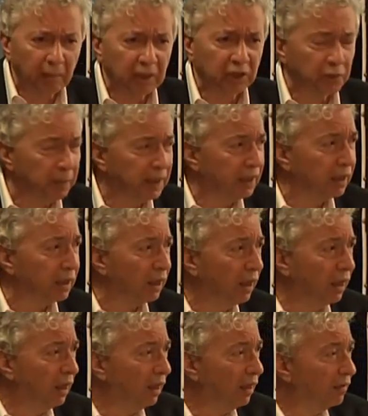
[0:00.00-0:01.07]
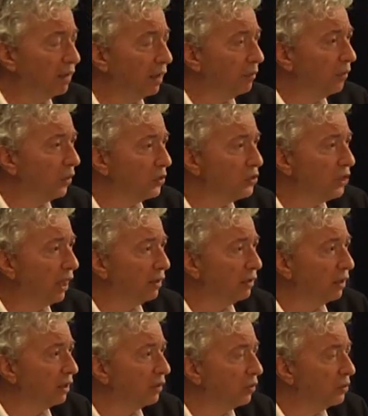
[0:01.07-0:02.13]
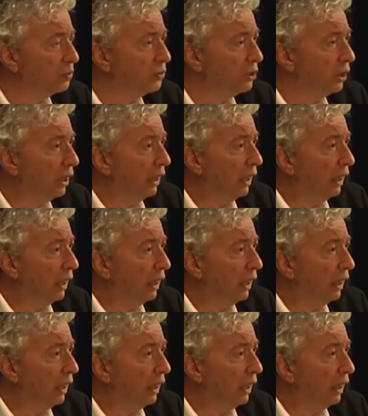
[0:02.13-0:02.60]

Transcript: much bigger than most ethnic groups